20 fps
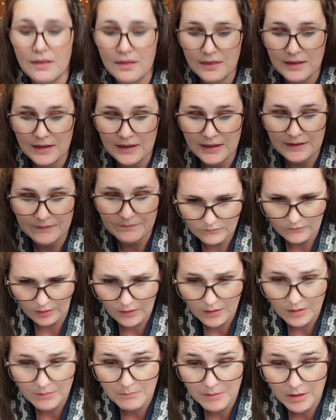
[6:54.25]
that
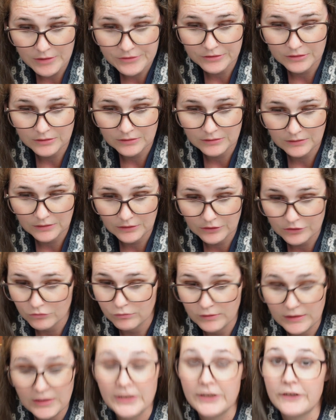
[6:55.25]
the model looks
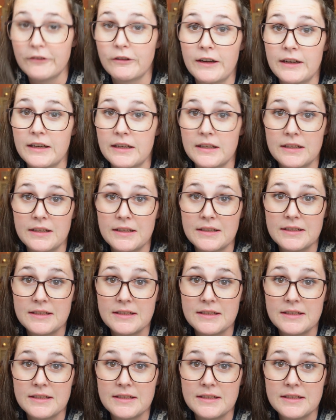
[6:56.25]
really great in his